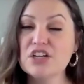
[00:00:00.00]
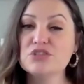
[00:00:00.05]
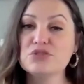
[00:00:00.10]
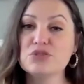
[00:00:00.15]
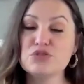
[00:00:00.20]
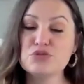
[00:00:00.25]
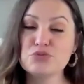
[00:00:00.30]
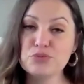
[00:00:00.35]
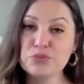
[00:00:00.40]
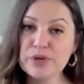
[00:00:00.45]

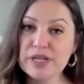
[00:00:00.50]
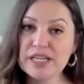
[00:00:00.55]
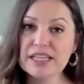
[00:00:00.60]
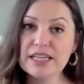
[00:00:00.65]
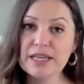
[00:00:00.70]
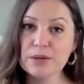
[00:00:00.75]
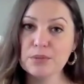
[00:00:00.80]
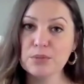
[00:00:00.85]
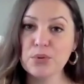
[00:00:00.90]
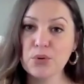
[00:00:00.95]
So it's
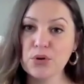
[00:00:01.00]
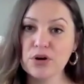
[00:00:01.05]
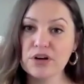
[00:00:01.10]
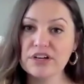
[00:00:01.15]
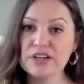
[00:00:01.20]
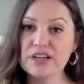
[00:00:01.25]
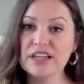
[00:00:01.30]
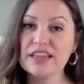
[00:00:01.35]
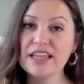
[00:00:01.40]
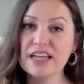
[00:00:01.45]
really
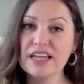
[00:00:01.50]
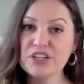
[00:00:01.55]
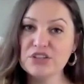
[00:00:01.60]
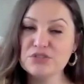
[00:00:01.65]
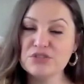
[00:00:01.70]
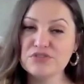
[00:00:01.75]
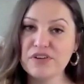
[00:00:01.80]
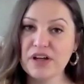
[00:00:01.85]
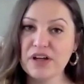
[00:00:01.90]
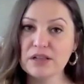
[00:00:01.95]
important that
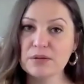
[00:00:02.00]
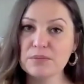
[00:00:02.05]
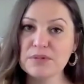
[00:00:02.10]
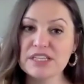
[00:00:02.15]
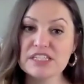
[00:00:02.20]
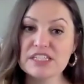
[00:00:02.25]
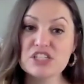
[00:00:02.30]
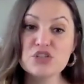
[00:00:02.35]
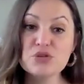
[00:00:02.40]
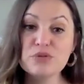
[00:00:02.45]
you develop
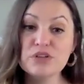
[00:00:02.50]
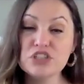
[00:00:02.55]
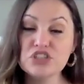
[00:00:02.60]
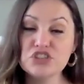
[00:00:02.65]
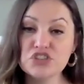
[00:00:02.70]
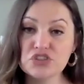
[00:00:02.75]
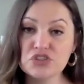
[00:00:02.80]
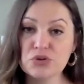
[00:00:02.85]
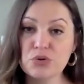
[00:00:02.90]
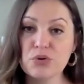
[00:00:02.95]
this to
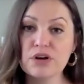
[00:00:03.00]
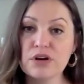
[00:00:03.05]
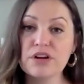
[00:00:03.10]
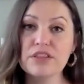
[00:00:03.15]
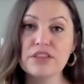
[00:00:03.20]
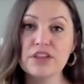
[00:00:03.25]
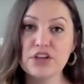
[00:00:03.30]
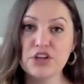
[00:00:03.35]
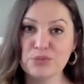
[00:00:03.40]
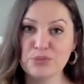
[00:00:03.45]

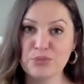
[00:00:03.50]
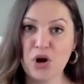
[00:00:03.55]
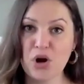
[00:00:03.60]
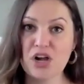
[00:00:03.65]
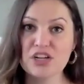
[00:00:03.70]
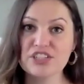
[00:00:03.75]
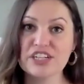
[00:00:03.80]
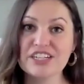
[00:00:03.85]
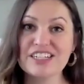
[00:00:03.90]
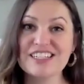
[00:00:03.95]
ensure that your
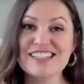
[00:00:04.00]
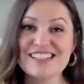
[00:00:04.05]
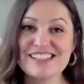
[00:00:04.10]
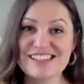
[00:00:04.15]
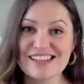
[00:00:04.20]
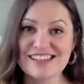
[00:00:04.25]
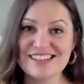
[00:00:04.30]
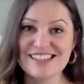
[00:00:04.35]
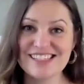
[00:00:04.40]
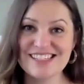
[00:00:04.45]
project
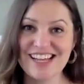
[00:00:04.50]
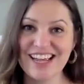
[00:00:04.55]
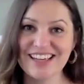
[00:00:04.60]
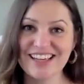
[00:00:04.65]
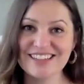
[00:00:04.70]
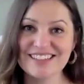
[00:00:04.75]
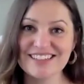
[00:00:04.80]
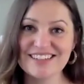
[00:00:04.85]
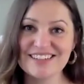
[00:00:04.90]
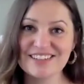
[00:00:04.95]

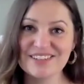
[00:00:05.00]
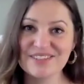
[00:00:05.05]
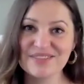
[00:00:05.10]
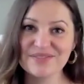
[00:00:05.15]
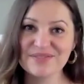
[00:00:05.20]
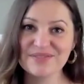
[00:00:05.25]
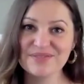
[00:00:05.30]
sustains.